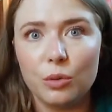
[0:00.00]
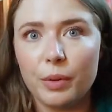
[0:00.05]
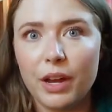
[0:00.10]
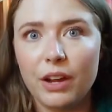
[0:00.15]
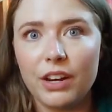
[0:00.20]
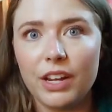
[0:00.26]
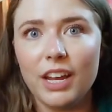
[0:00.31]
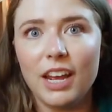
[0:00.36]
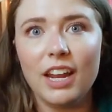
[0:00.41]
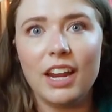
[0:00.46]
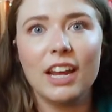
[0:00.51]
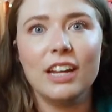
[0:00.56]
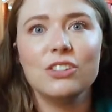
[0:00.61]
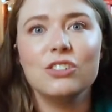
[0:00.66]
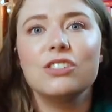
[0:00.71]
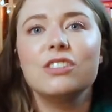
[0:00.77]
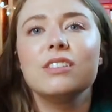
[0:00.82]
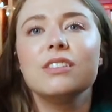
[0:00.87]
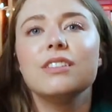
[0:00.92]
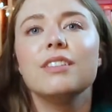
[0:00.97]
about it, and I
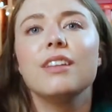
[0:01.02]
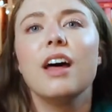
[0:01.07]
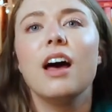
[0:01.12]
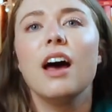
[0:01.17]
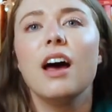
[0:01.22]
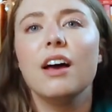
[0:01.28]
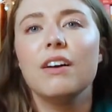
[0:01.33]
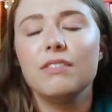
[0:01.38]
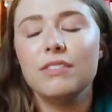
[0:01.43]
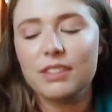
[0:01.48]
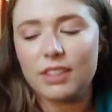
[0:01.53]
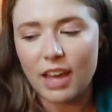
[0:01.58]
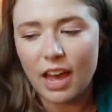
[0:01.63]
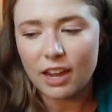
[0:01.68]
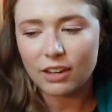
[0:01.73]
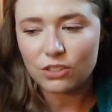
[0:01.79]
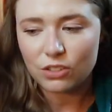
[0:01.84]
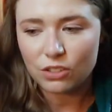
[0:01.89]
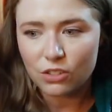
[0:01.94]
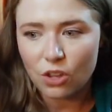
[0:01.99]
just loved
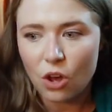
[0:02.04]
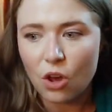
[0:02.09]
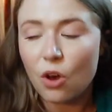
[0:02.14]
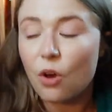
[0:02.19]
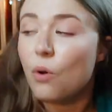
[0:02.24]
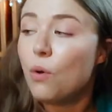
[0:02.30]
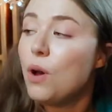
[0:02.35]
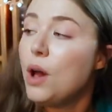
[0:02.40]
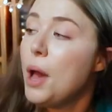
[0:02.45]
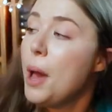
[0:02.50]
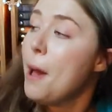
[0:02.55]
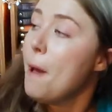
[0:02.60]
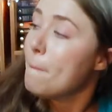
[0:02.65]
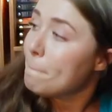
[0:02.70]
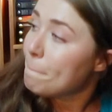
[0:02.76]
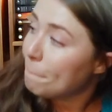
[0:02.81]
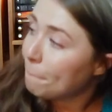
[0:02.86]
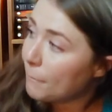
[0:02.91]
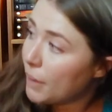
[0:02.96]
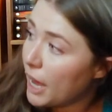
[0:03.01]
that so
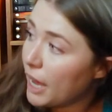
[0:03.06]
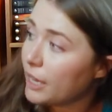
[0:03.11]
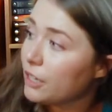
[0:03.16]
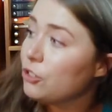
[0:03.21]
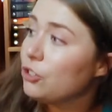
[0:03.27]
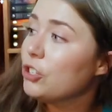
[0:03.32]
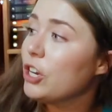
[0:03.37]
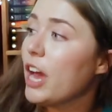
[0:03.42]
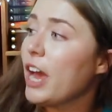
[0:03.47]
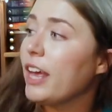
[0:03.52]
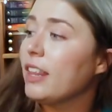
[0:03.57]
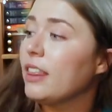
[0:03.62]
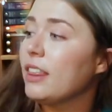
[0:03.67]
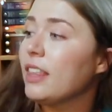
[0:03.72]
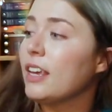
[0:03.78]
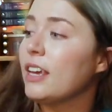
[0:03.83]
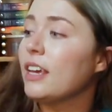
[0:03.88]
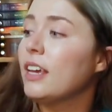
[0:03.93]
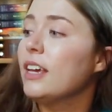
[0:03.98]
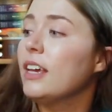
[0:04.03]
much. I
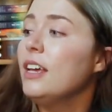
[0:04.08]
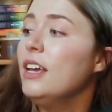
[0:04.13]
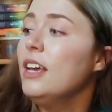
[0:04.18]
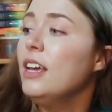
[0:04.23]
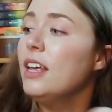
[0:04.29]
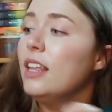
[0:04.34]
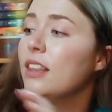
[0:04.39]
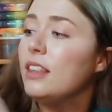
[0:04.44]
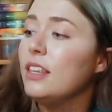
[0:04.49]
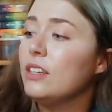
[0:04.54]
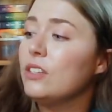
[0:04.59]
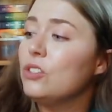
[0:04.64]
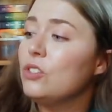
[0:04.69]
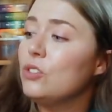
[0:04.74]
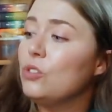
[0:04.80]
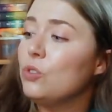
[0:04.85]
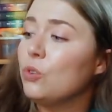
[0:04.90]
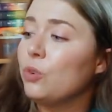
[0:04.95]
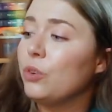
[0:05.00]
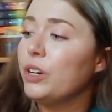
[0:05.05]
think this
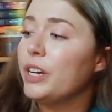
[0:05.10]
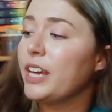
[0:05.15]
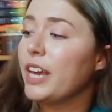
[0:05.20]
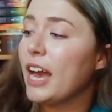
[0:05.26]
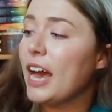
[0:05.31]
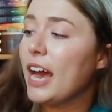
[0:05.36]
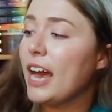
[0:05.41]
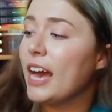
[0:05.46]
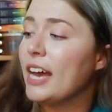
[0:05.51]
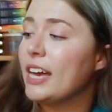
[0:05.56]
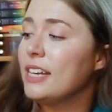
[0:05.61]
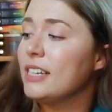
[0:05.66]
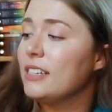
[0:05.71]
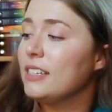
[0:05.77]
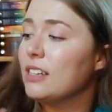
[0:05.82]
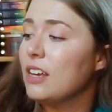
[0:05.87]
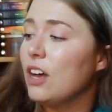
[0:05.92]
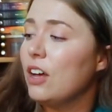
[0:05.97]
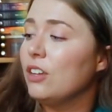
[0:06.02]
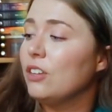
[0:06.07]
story
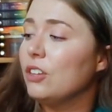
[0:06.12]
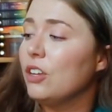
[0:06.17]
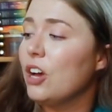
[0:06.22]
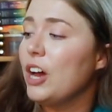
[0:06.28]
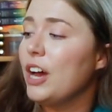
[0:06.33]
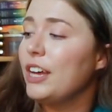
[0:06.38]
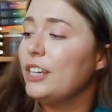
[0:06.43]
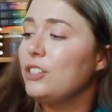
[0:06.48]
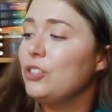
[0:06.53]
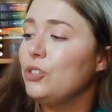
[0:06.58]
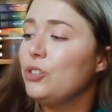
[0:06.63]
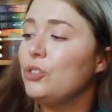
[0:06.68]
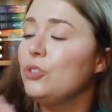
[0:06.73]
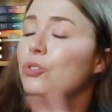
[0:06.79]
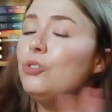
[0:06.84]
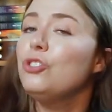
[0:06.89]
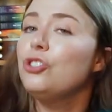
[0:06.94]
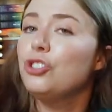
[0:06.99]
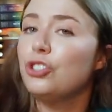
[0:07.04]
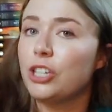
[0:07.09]
has a lot
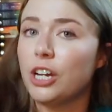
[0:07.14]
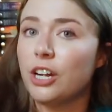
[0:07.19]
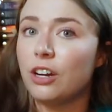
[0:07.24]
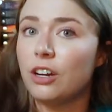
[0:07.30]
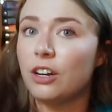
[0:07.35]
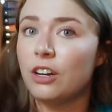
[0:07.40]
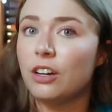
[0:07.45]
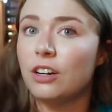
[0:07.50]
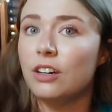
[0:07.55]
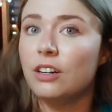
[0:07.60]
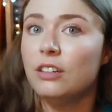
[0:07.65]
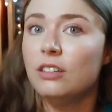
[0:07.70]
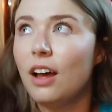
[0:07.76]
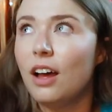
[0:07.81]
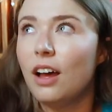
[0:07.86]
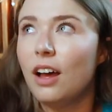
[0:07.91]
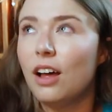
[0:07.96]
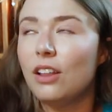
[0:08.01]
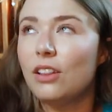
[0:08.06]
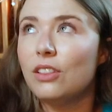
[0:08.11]
to share,
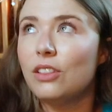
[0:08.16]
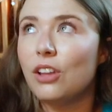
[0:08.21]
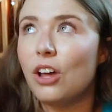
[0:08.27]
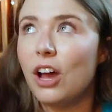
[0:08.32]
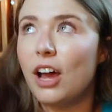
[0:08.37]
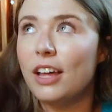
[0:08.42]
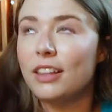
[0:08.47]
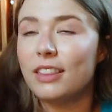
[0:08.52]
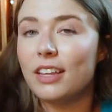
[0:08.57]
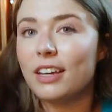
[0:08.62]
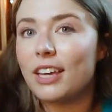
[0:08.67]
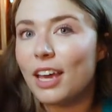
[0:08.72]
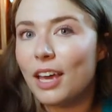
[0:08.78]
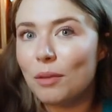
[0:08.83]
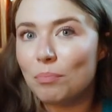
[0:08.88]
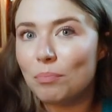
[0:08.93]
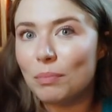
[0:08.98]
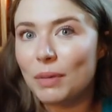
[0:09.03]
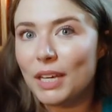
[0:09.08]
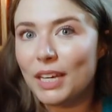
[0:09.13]
a lot that
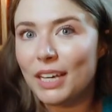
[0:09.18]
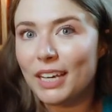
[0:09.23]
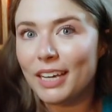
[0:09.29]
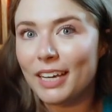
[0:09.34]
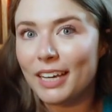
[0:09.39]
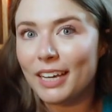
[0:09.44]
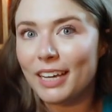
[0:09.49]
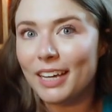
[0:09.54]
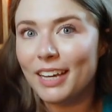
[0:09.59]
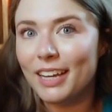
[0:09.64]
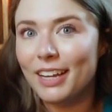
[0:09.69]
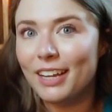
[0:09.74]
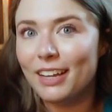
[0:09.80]
can be